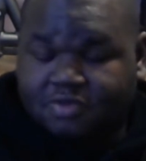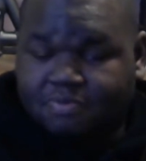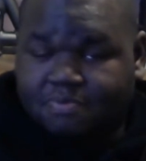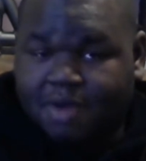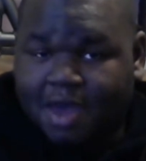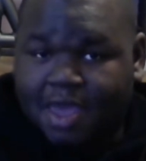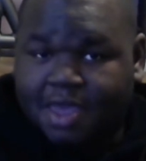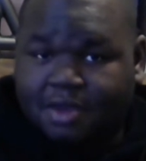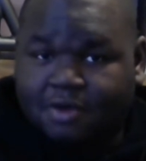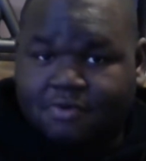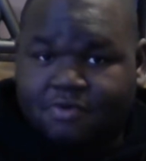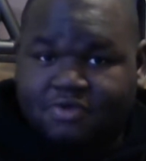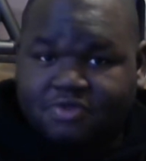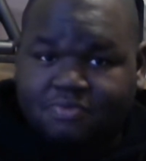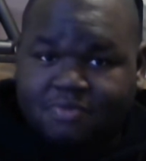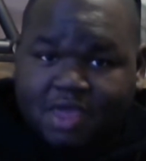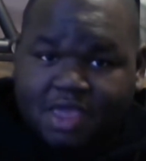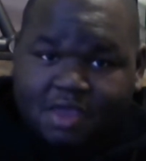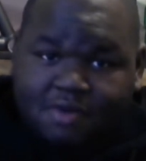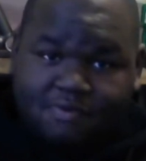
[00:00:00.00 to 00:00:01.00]
bike was
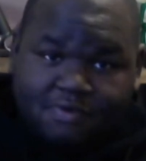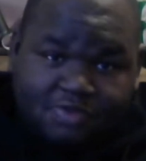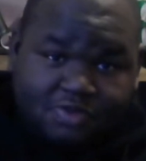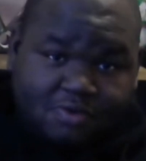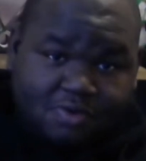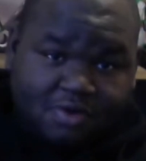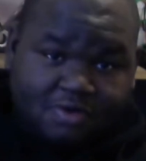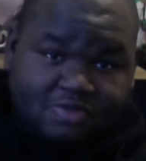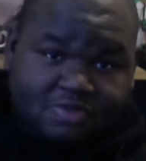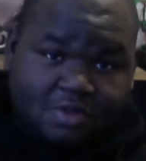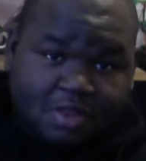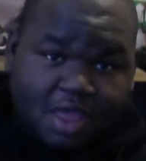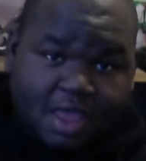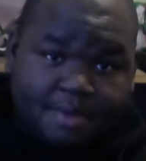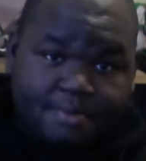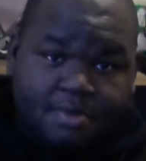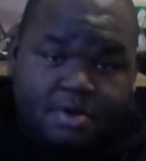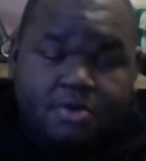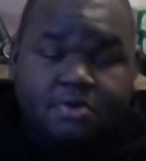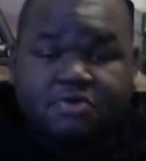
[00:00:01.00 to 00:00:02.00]
made with
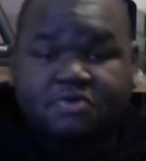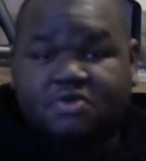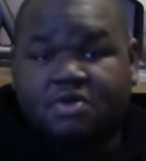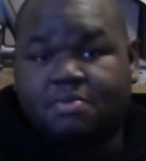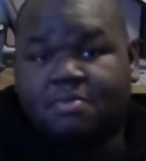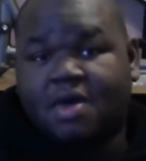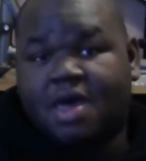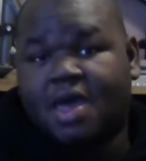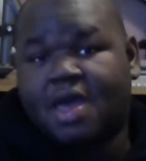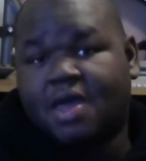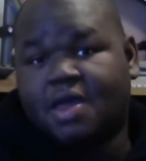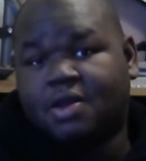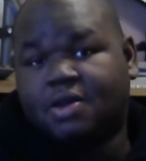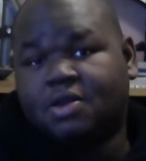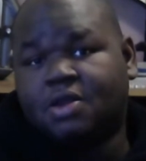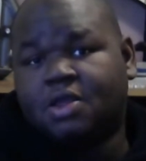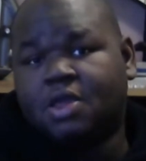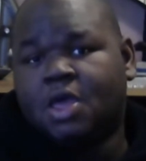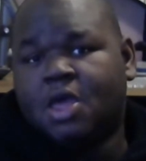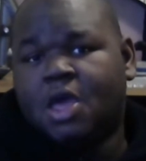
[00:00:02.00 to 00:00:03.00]
Crystalite motors in mind.
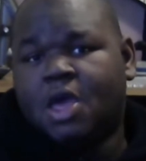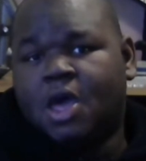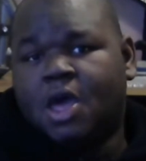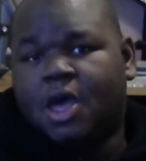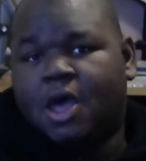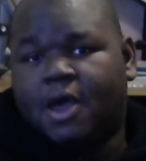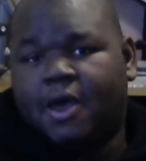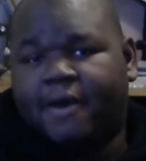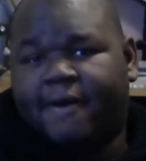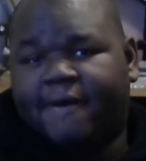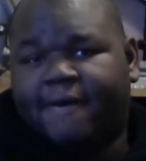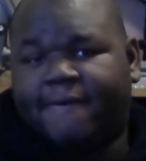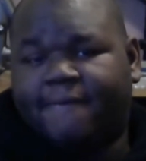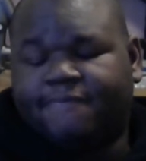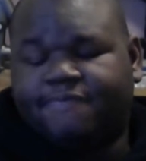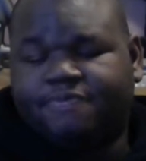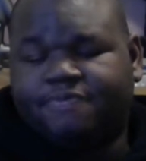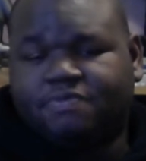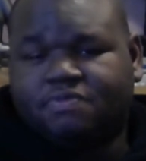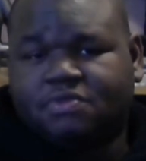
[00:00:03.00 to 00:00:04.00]

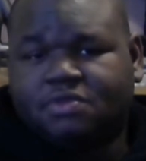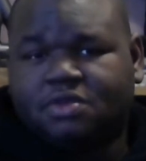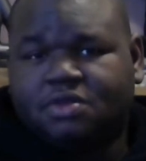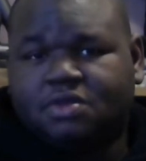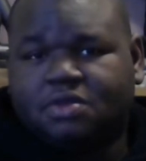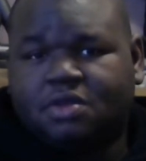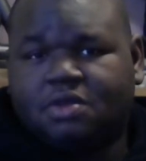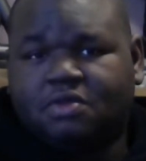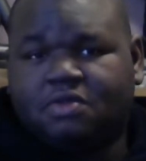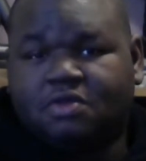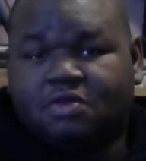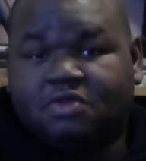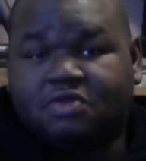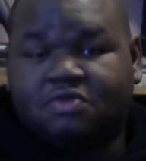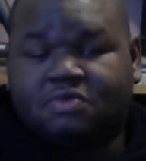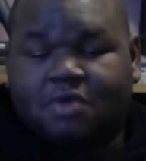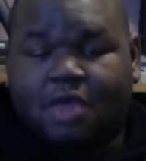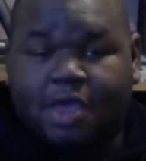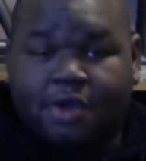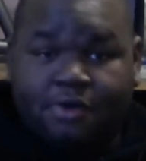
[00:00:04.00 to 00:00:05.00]
Um,
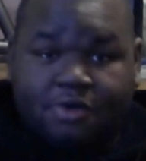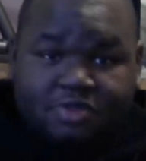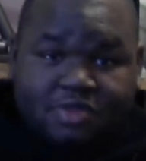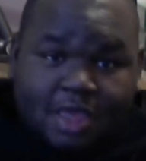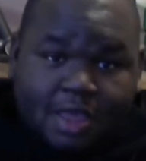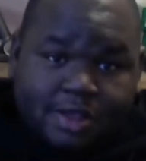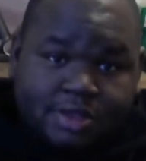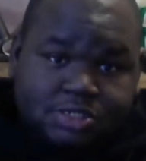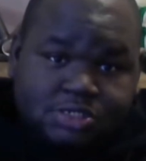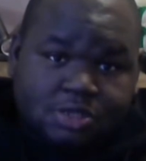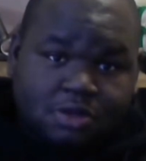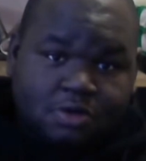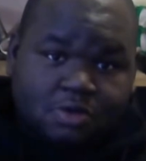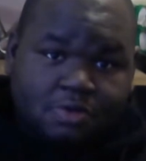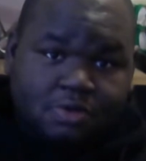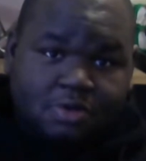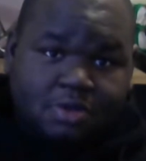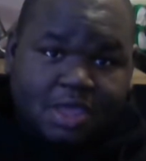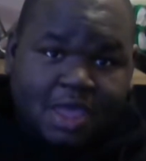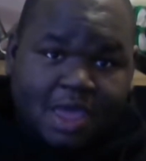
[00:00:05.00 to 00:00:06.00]
this I was
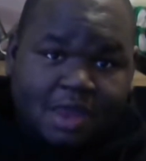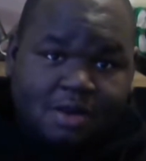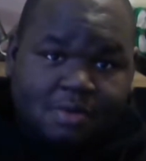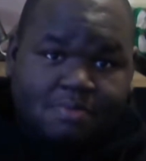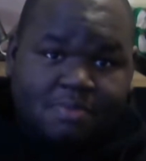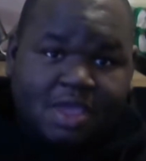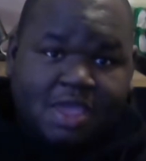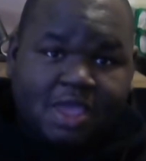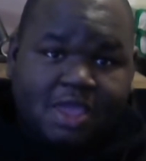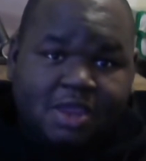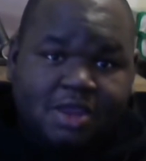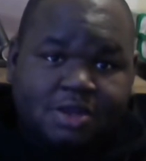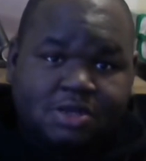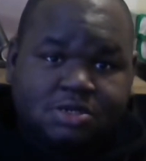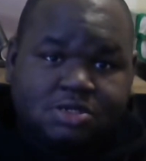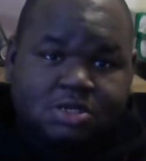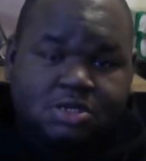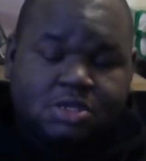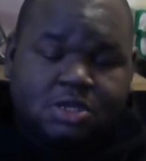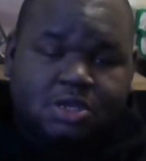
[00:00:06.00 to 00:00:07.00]
also kind of made
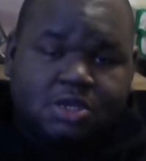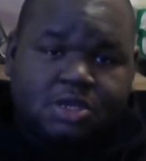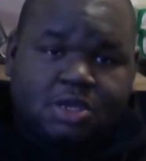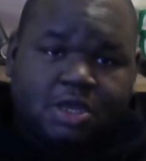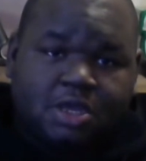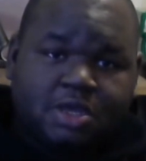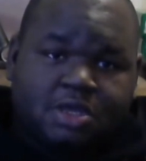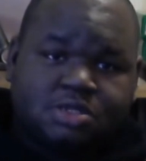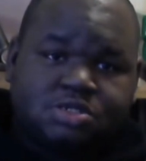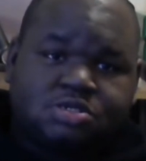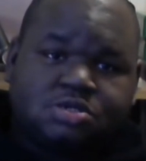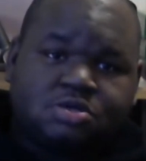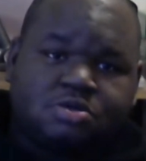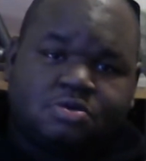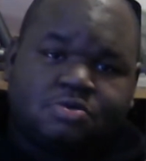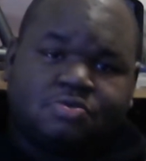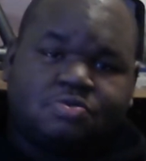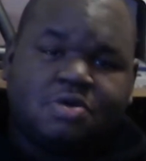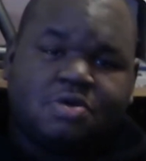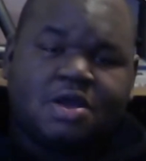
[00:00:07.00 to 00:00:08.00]

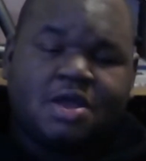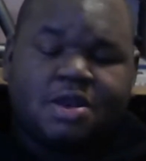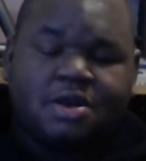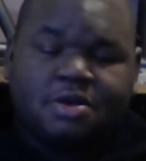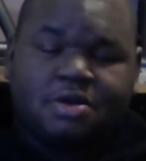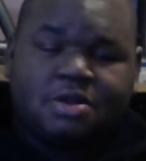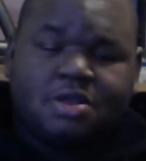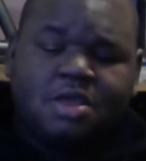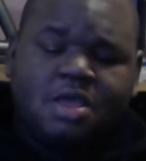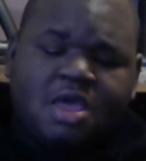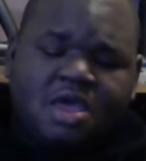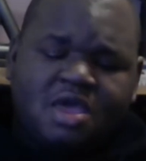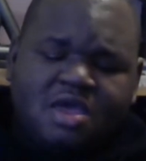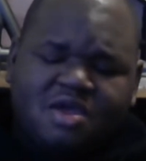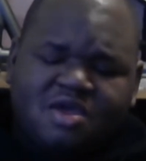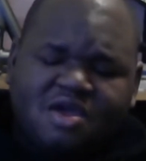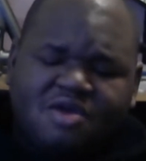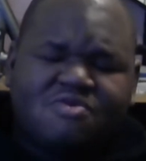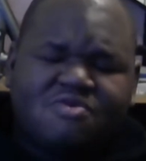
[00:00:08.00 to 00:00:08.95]
to run. It